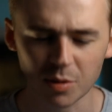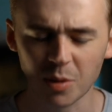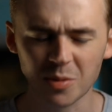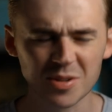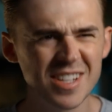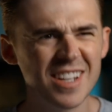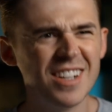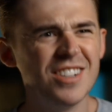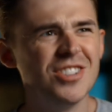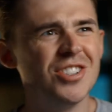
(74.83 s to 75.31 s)
What
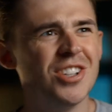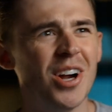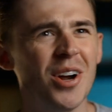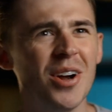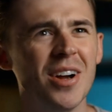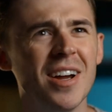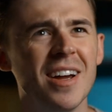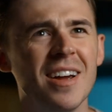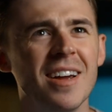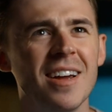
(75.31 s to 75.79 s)
was the intro?
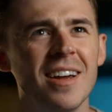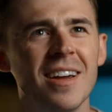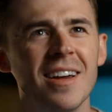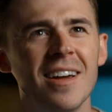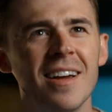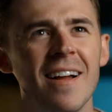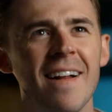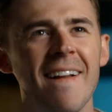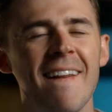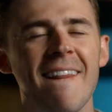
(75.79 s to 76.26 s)

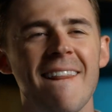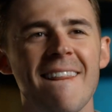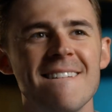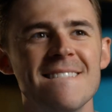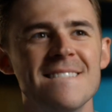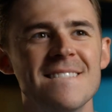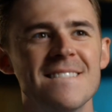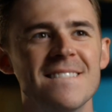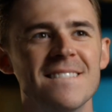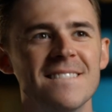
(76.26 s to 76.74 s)

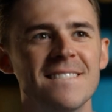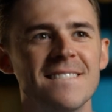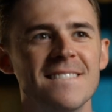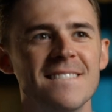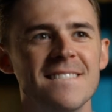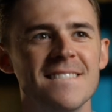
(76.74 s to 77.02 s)
Hmm.